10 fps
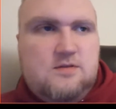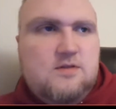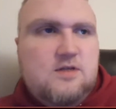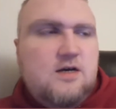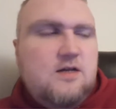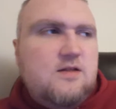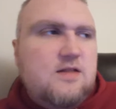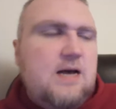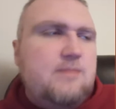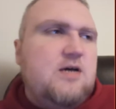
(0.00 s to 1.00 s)
the, the
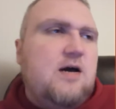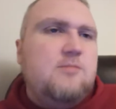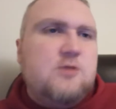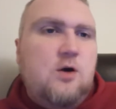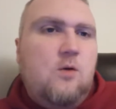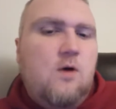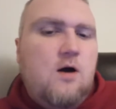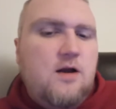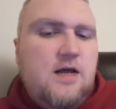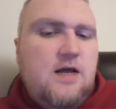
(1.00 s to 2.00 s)
laptop to go
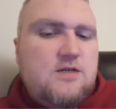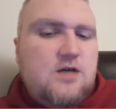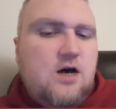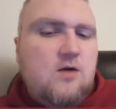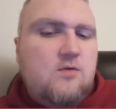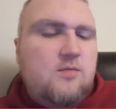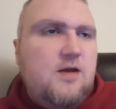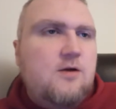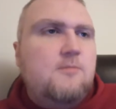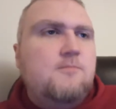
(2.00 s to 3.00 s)
on and talk with
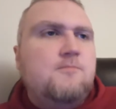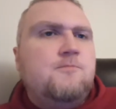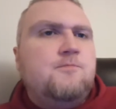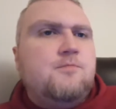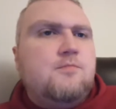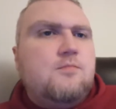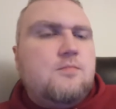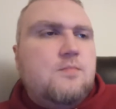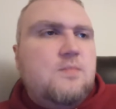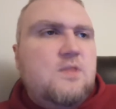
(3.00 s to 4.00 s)
Peter.
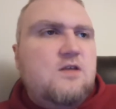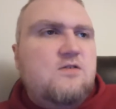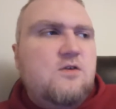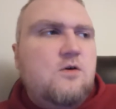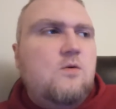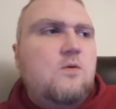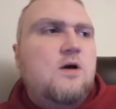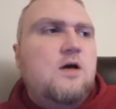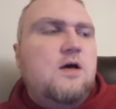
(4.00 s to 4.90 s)
So